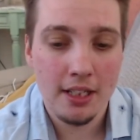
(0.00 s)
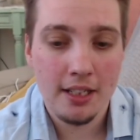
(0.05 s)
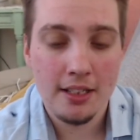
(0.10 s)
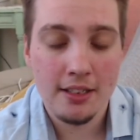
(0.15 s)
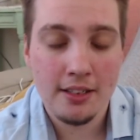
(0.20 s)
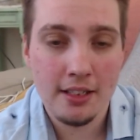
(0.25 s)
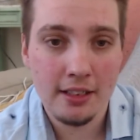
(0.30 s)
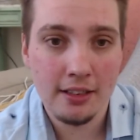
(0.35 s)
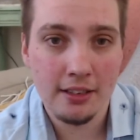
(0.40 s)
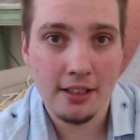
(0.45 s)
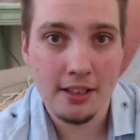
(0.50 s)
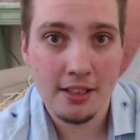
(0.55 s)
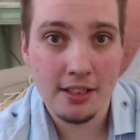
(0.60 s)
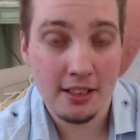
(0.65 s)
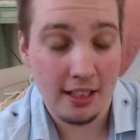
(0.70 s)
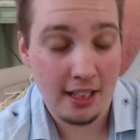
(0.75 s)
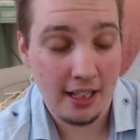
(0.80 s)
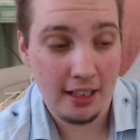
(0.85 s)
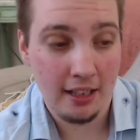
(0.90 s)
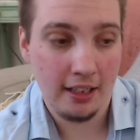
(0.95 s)
singlets and
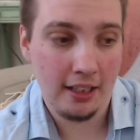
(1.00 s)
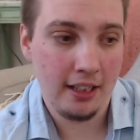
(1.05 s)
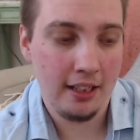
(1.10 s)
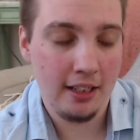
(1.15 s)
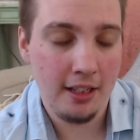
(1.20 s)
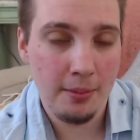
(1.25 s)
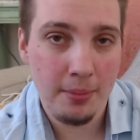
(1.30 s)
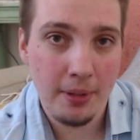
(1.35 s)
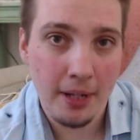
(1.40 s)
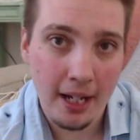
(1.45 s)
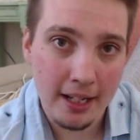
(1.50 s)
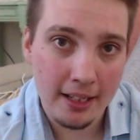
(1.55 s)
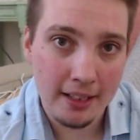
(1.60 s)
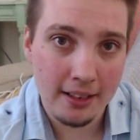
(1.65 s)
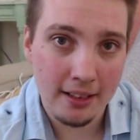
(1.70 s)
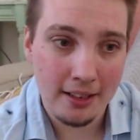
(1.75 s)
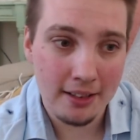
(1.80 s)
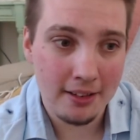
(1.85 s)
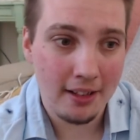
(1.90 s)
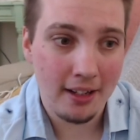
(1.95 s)
they had like a nip out, and
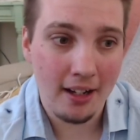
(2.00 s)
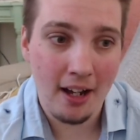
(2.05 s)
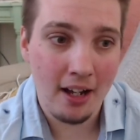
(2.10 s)
I was like,